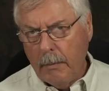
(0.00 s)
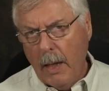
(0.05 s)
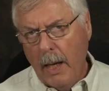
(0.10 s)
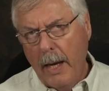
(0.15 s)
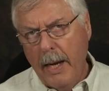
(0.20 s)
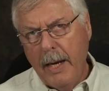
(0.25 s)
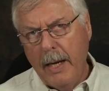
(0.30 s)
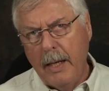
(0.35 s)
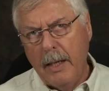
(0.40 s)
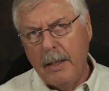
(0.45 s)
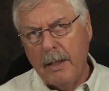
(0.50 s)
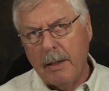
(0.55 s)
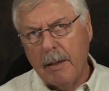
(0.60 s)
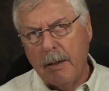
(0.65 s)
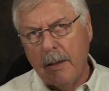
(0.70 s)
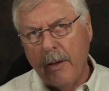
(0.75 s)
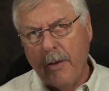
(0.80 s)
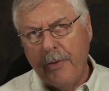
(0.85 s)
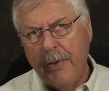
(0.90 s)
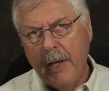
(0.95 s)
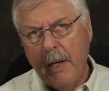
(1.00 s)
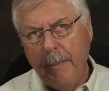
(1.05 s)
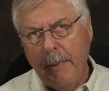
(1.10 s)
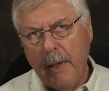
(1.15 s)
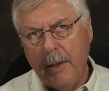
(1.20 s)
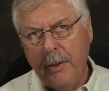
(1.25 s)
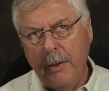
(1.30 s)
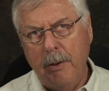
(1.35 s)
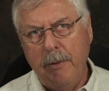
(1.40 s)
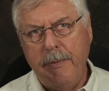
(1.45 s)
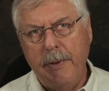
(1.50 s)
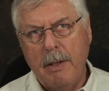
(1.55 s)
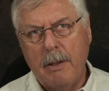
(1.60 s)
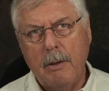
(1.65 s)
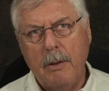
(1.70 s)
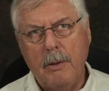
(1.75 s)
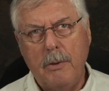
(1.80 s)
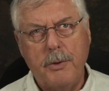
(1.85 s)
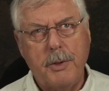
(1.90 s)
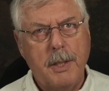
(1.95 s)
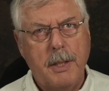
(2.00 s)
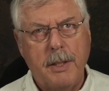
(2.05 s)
And the thing about UV glues,